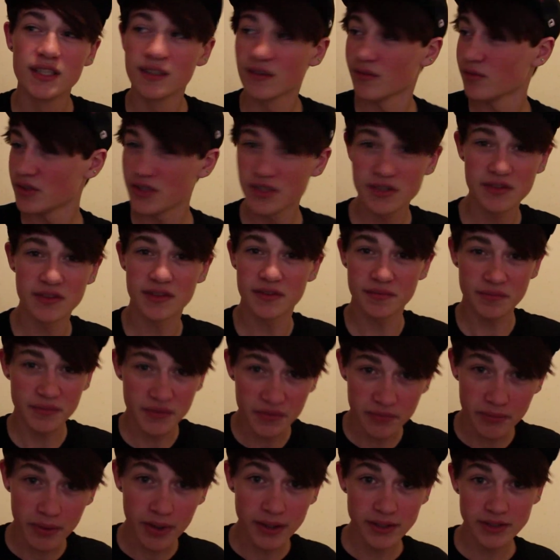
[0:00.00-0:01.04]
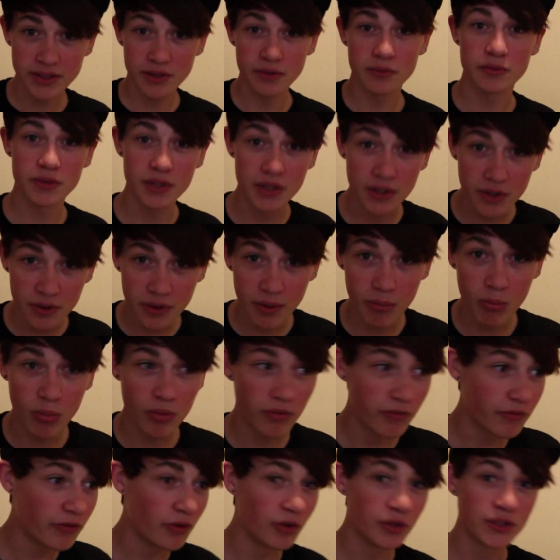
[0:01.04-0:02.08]
But I don't know, I'm a
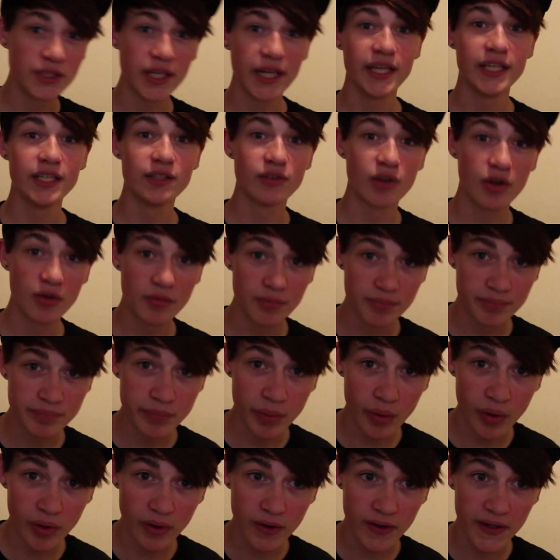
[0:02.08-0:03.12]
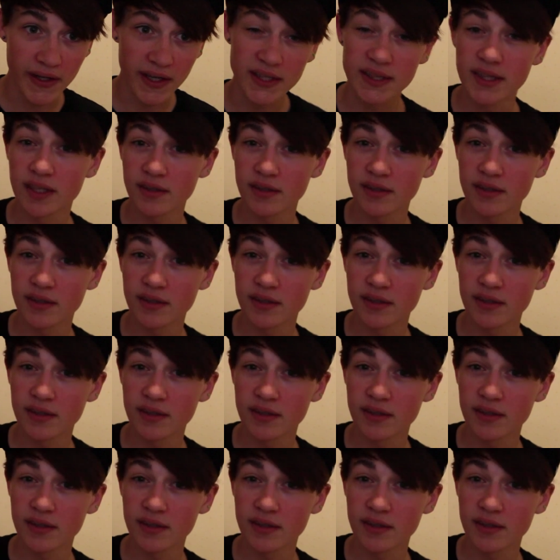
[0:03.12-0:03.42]
14-year-old boy.